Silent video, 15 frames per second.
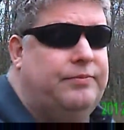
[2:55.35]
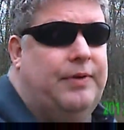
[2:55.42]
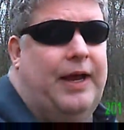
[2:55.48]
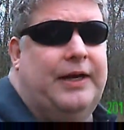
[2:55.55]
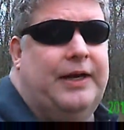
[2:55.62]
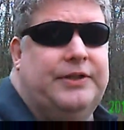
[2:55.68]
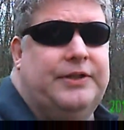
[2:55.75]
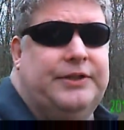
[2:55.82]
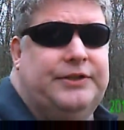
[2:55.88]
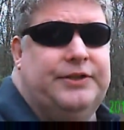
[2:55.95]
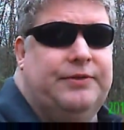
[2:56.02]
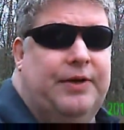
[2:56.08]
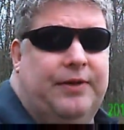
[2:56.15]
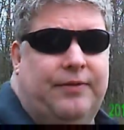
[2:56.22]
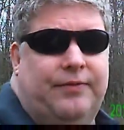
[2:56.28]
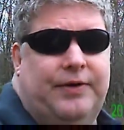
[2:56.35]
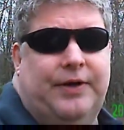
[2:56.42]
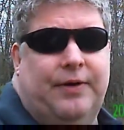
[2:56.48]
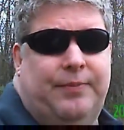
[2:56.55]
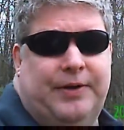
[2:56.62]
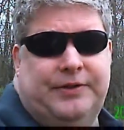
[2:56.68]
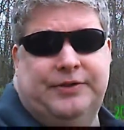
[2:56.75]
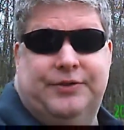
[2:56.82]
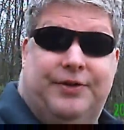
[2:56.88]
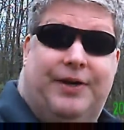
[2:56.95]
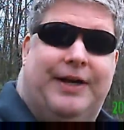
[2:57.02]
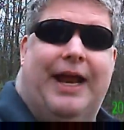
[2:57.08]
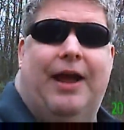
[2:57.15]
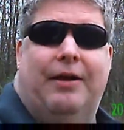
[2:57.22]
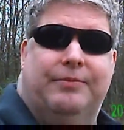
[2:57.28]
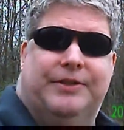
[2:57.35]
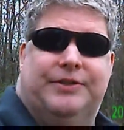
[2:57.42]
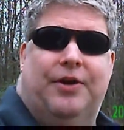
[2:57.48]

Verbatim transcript: to actually shoot other video pictures.